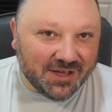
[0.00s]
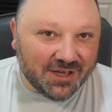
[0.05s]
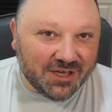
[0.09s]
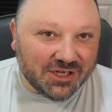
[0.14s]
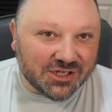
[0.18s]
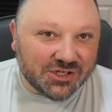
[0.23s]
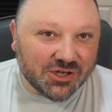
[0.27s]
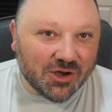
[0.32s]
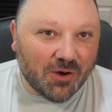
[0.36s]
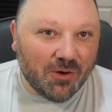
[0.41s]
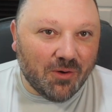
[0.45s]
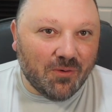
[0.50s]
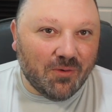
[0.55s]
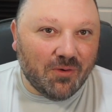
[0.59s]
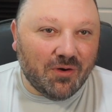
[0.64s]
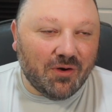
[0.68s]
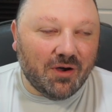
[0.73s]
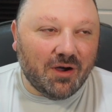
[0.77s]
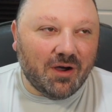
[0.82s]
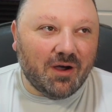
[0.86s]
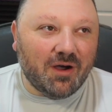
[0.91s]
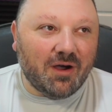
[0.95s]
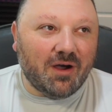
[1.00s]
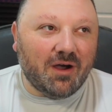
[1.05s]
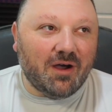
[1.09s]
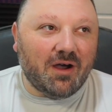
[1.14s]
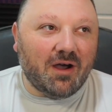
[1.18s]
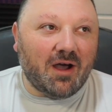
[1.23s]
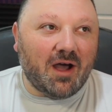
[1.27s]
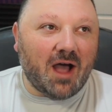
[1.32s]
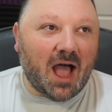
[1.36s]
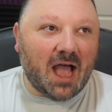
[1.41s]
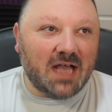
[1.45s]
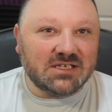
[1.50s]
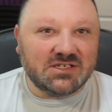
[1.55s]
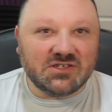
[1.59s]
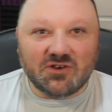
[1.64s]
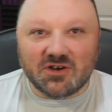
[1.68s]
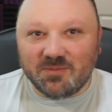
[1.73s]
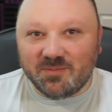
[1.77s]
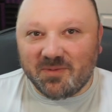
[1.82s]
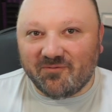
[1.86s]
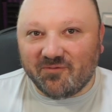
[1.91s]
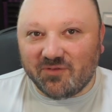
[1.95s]
So I
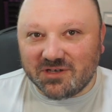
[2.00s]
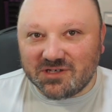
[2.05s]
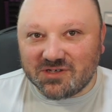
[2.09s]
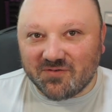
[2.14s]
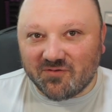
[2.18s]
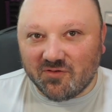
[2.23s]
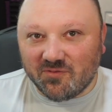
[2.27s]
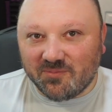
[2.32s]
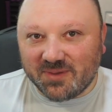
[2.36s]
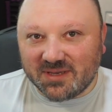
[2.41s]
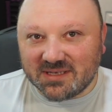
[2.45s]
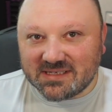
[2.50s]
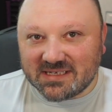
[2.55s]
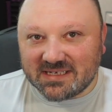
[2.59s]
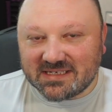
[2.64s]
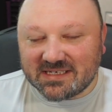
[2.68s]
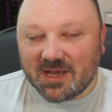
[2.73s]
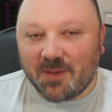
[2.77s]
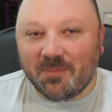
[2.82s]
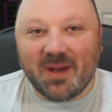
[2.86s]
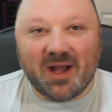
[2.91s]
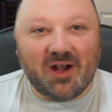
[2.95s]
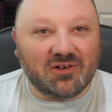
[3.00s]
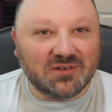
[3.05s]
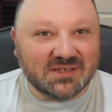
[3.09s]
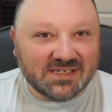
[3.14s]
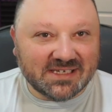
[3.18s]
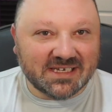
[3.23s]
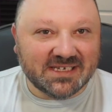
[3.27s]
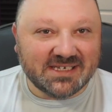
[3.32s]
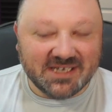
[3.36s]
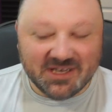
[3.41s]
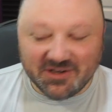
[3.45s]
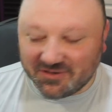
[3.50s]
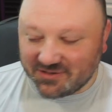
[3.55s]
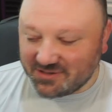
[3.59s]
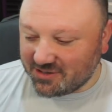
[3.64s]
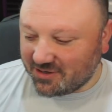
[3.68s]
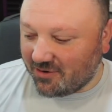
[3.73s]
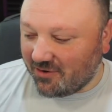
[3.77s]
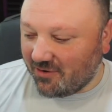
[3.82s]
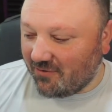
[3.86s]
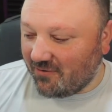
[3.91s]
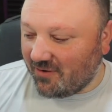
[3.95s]
started my voiceover business about six years
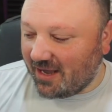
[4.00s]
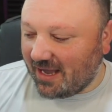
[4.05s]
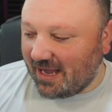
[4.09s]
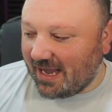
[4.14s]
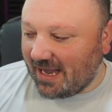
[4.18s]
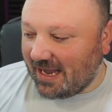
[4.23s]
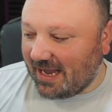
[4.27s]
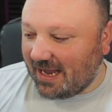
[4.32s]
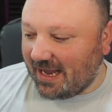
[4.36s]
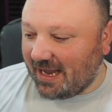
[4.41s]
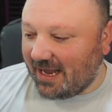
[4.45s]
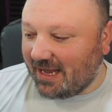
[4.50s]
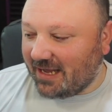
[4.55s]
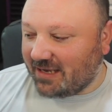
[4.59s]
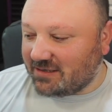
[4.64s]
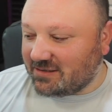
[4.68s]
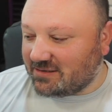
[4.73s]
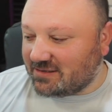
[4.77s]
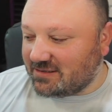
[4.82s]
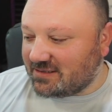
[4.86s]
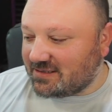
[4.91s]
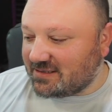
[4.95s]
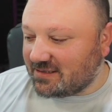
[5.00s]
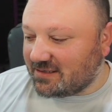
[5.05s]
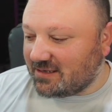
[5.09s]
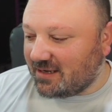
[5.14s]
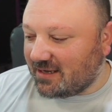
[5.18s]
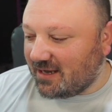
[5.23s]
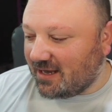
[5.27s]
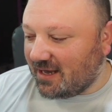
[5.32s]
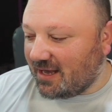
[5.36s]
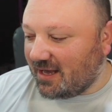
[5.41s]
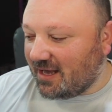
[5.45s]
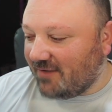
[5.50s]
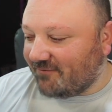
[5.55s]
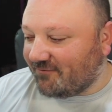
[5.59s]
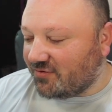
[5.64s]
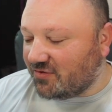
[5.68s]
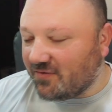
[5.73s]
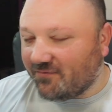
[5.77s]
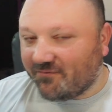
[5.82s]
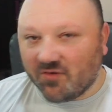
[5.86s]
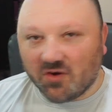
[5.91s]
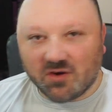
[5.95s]
ago, and for
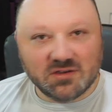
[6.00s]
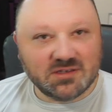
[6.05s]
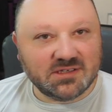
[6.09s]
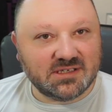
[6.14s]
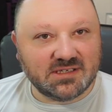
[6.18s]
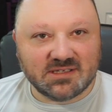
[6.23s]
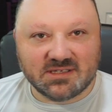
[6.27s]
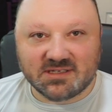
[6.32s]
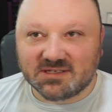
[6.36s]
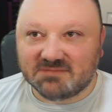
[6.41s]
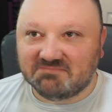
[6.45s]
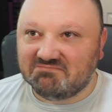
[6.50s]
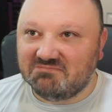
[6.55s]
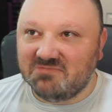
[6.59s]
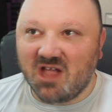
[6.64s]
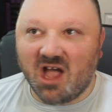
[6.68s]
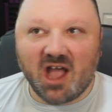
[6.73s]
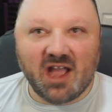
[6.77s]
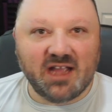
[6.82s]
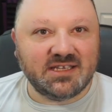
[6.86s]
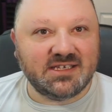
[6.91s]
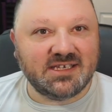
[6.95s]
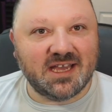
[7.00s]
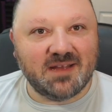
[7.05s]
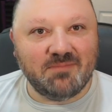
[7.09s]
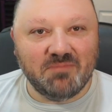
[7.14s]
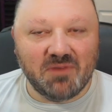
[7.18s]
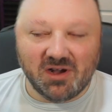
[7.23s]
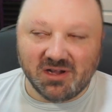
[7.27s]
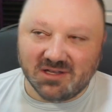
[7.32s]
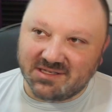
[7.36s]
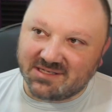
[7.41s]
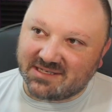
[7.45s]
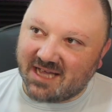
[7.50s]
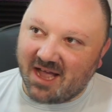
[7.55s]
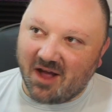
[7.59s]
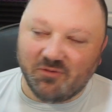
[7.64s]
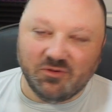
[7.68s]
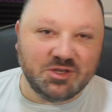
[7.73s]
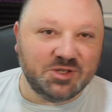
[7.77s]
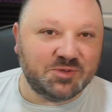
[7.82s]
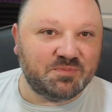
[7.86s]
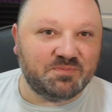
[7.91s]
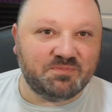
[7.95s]
the first nine, ten months, I
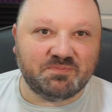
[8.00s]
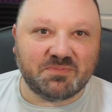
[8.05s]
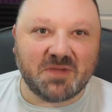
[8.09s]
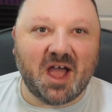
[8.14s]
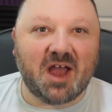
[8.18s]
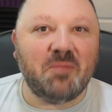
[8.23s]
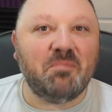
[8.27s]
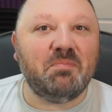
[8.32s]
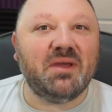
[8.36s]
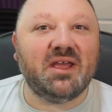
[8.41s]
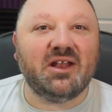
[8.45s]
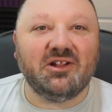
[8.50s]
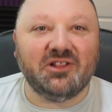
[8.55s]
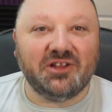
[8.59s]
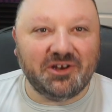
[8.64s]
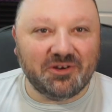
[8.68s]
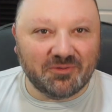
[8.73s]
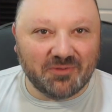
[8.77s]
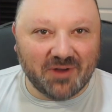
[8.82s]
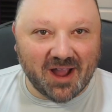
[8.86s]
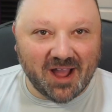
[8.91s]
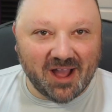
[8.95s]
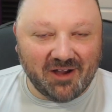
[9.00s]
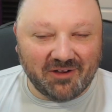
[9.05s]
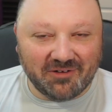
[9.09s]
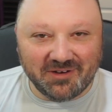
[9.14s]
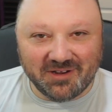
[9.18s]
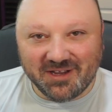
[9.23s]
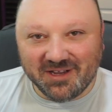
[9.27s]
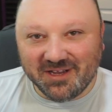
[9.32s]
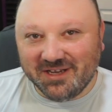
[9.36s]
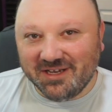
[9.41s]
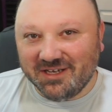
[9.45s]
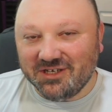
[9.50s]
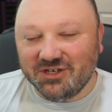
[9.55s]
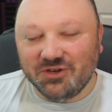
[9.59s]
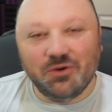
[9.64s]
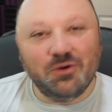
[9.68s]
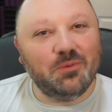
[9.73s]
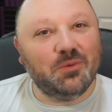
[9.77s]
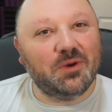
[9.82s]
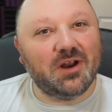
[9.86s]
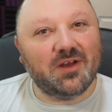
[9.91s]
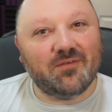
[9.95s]
was kind of piddling around,
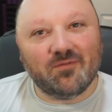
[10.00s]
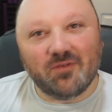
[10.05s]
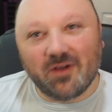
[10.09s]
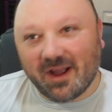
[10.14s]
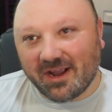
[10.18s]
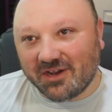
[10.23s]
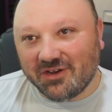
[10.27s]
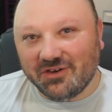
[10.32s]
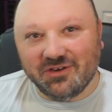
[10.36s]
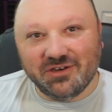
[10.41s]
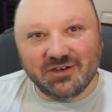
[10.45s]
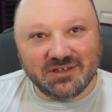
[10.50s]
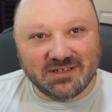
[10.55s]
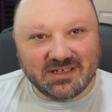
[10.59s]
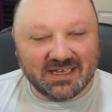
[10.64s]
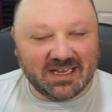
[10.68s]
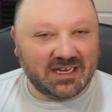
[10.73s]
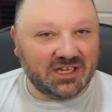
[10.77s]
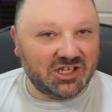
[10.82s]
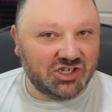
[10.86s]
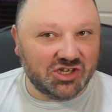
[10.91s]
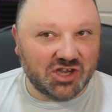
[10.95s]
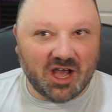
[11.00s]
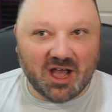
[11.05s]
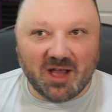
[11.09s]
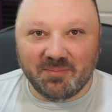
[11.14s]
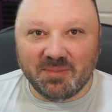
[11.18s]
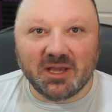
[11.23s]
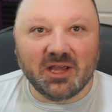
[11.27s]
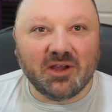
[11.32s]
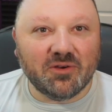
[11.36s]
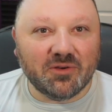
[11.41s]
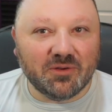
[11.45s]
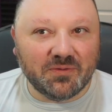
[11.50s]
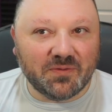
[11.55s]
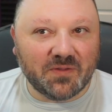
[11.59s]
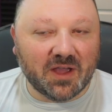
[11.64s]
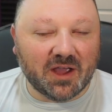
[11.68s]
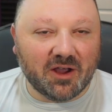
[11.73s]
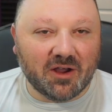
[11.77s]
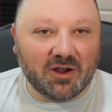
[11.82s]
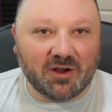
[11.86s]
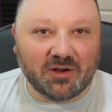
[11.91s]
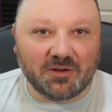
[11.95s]
doing whatever I could to get a job here or
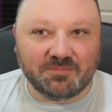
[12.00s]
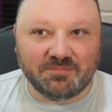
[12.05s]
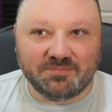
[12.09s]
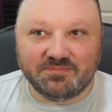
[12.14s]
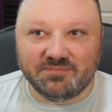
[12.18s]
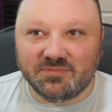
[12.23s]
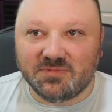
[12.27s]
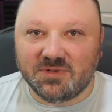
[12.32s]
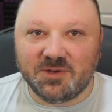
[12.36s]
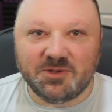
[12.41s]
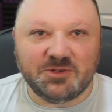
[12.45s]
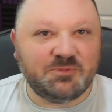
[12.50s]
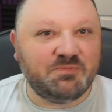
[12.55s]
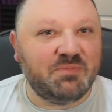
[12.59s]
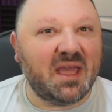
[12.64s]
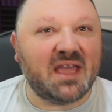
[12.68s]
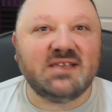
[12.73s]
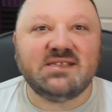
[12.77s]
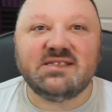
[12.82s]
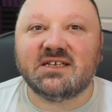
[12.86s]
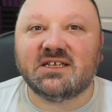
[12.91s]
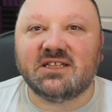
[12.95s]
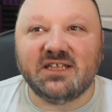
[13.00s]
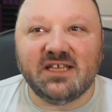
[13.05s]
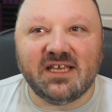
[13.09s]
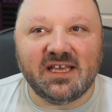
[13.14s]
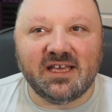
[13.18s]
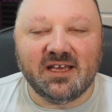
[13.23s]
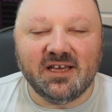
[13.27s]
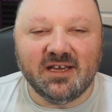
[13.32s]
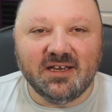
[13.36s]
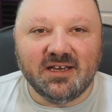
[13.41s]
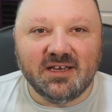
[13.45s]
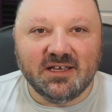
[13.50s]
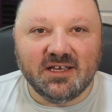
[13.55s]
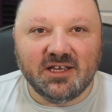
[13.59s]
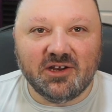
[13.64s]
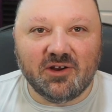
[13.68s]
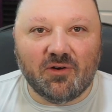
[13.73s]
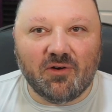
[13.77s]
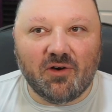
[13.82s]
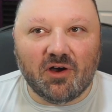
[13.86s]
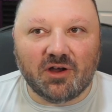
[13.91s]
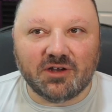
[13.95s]
there. It's basically, you
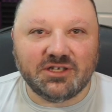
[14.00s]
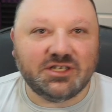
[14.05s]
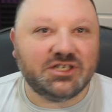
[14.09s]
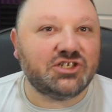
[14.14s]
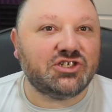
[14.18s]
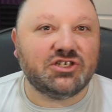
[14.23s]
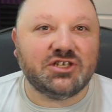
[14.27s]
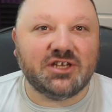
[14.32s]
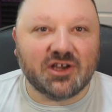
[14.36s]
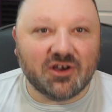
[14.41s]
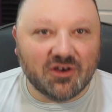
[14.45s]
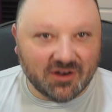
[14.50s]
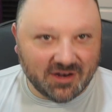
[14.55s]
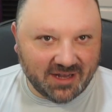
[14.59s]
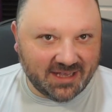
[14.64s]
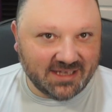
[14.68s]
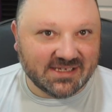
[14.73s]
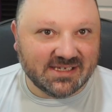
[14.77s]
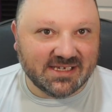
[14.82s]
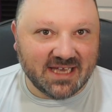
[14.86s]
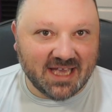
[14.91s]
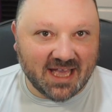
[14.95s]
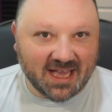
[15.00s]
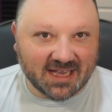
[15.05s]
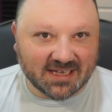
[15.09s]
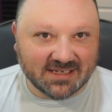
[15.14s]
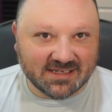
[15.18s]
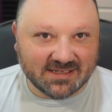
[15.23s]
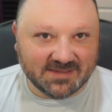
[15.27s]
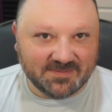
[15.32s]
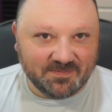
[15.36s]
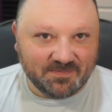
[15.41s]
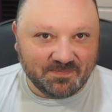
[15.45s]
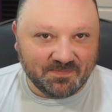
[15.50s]
know, auditioning on ACX.